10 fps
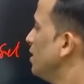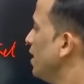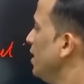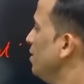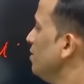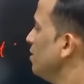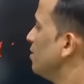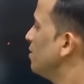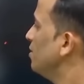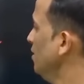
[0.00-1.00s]

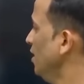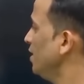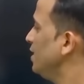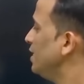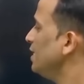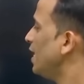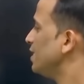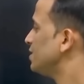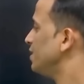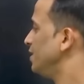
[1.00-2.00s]
in a DI
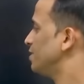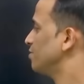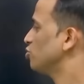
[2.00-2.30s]
set.